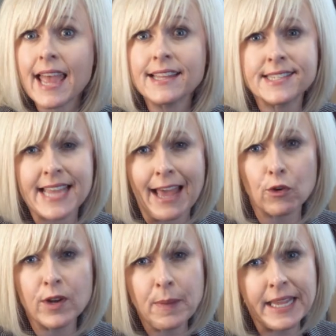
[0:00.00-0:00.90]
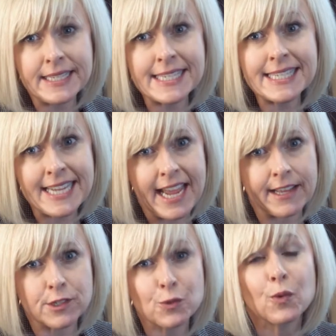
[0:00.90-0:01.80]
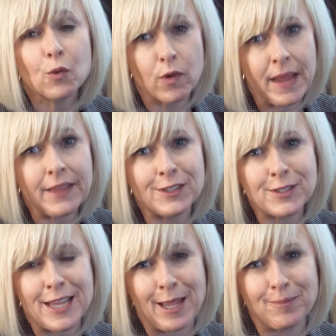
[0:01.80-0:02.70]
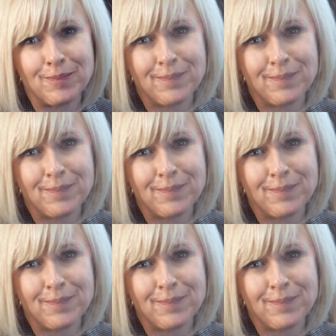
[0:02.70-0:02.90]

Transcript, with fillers: and salary basis tests will remain the same.